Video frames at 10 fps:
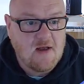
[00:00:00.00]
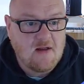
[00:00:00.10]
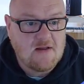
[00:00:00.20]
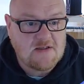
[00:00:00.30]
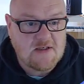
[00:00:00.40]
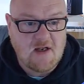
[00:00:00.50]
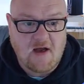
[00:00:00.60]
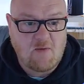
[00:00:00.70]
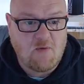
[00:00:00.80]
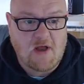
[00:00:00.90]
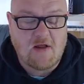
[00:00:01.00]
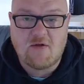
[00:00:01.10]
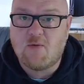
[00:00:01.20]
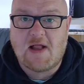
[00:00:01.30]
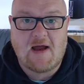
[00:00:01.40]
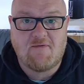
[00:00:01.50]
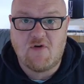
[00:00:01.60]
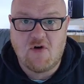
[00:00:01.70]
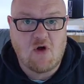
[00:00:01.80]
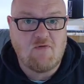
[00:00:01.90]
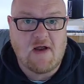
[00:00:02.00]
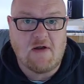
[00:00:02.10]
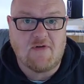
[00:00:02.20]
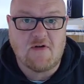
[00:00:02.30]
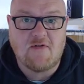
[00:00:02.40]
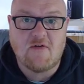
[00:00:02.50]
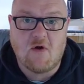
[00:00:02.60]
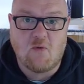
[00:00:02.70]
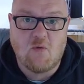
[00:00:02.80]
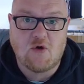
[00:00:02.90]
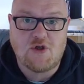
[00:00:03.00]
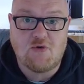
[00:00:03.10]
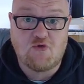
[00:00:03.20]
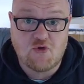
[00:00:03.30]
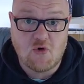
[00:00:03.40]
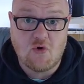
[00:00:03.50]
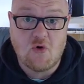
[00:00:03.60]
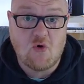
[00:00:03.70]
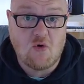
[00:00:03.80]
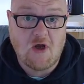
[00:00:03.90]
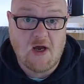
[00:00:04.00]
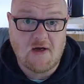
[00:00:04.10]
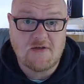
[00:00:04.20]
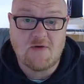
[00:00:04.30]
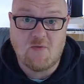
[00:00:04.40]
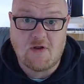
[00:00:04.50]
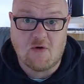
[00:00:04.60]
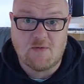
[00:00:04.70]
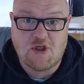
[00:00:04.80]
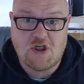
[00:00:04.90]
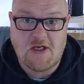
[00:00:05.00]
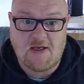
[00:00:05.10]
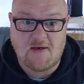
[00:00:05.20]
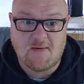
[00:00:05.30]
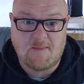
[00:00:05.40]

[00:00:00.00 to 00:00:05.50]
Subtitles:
this line width will have no relevance on what you draw or cut with your machine.